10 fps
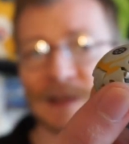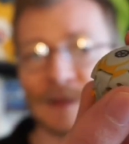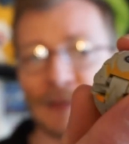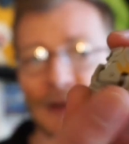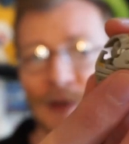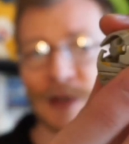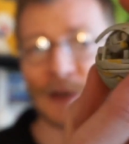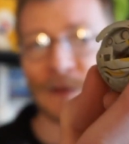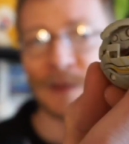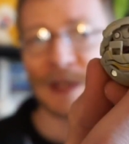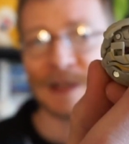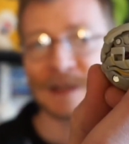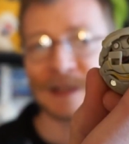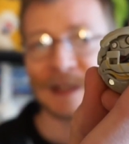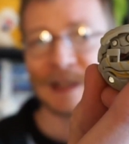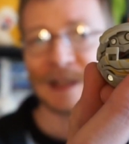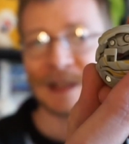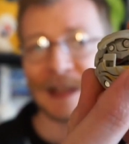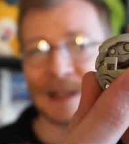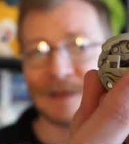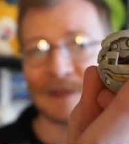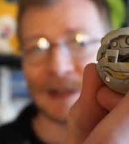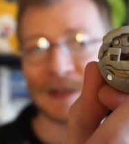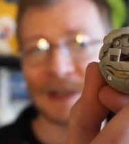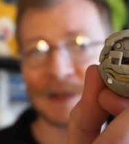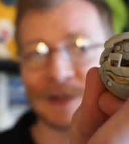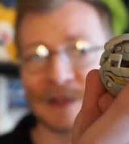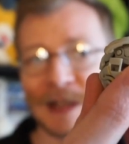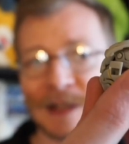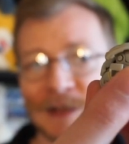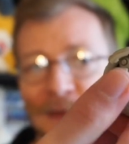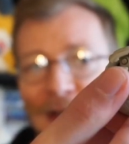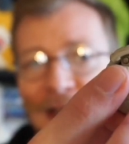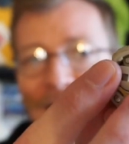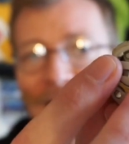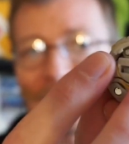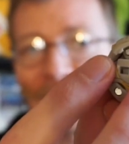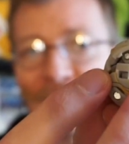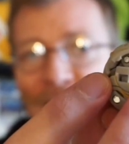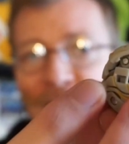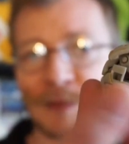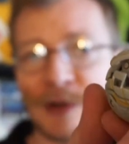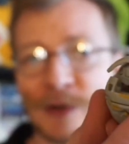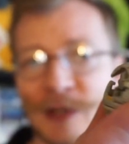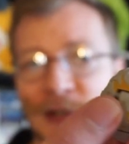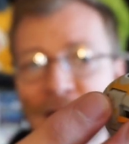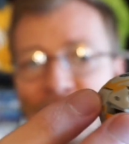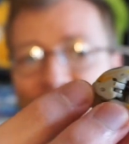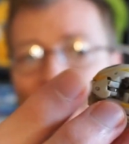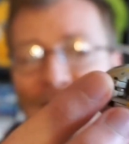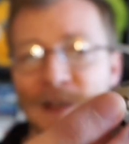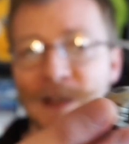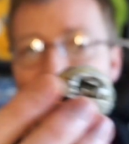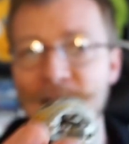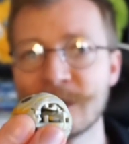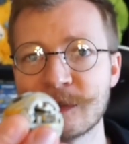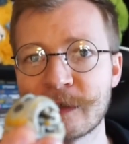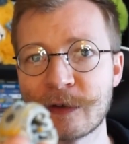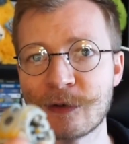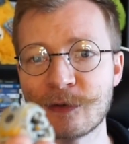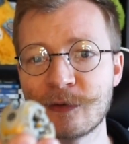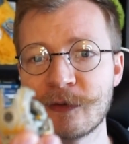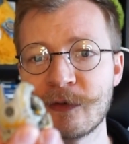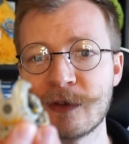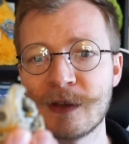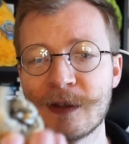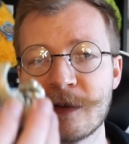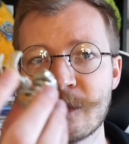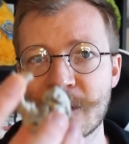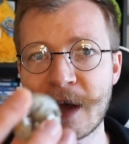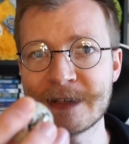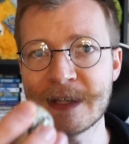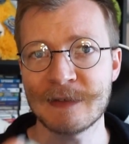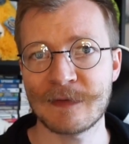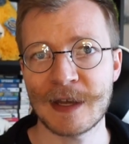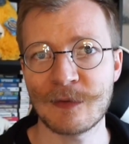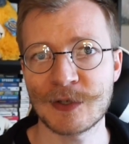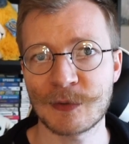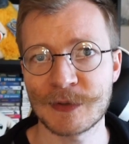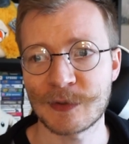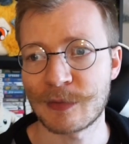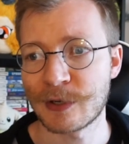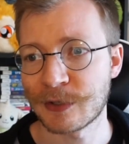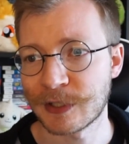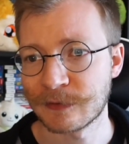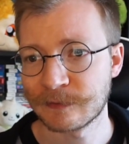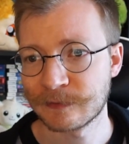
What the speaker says: is a broken off piece, and even on the other side as well, it's also broken off. So identify which ones are broken.